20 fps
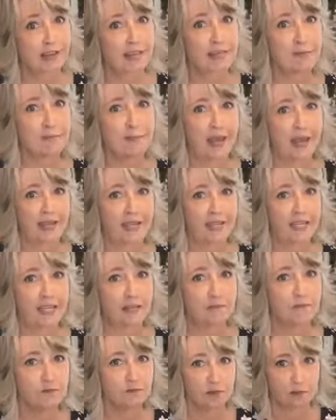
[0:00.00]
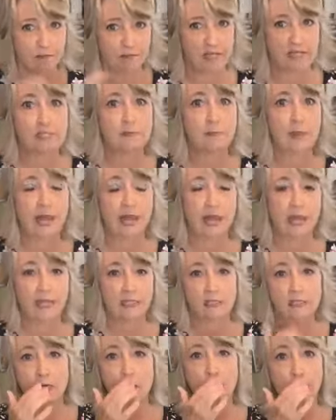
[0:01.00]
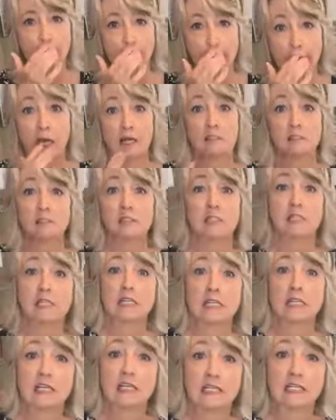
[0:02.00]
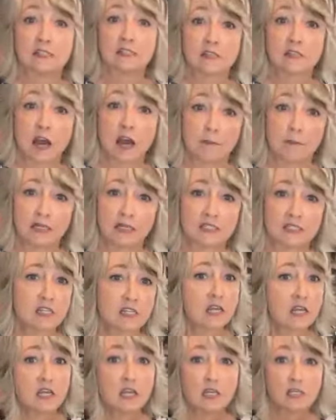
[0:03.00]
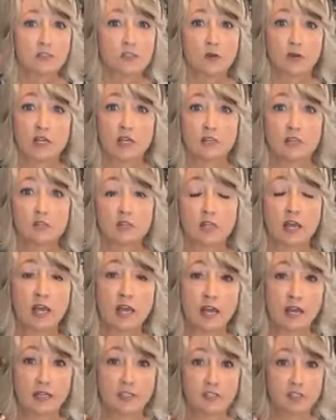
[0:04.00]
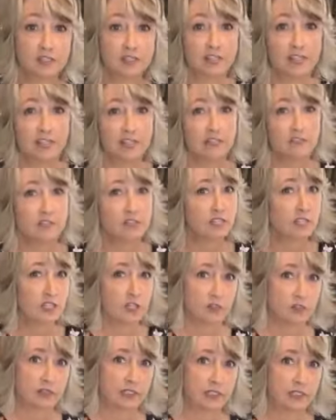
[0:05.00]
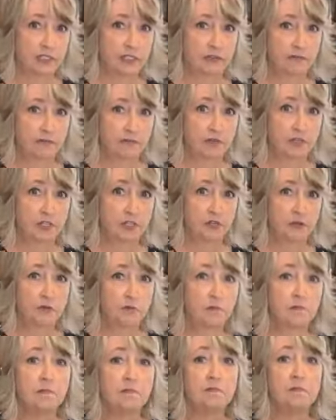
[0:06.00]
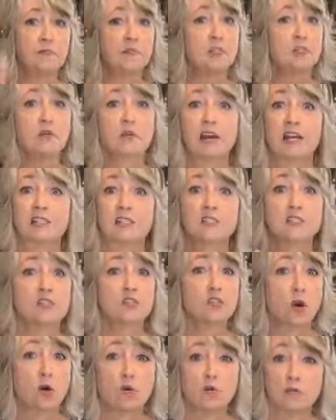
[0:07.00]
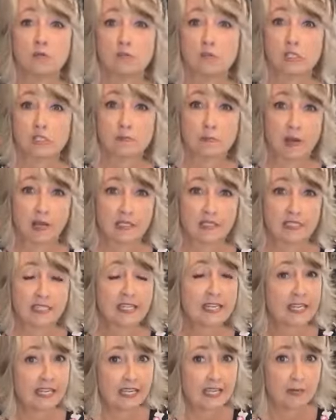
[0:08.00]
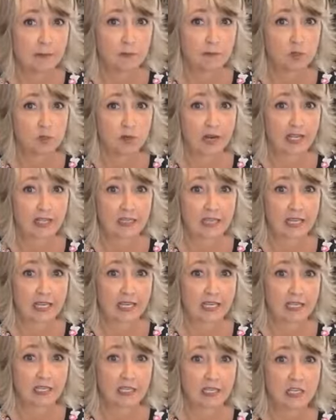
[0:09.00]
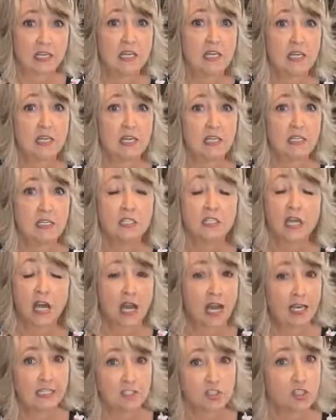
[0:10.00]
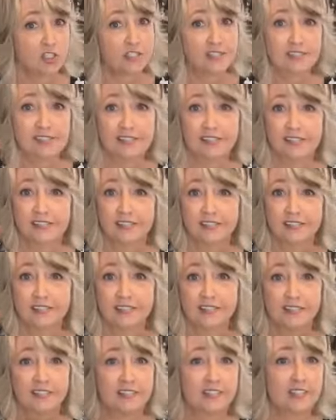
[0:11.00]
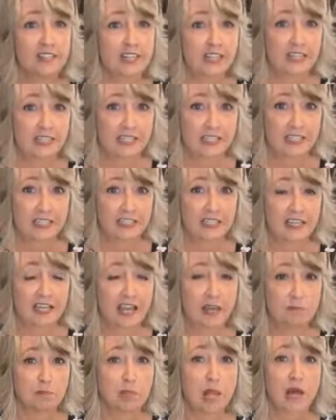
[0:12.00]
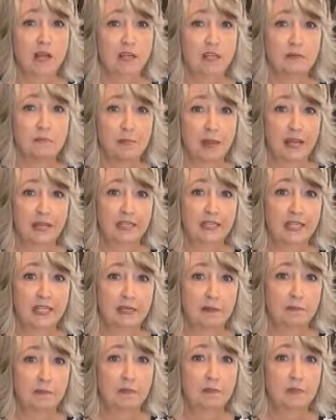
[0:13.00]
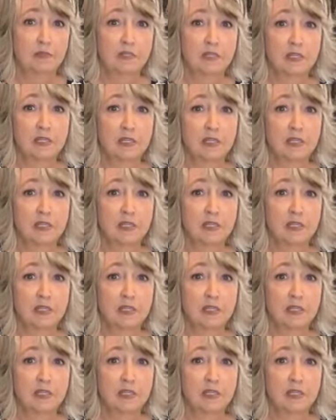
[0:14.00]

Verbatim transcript: block and ban him from this page and I'll delete his comments. So here's uh, just a little security tip for you. You guys don't respond to him directly. Uh, just delete it and block and ban him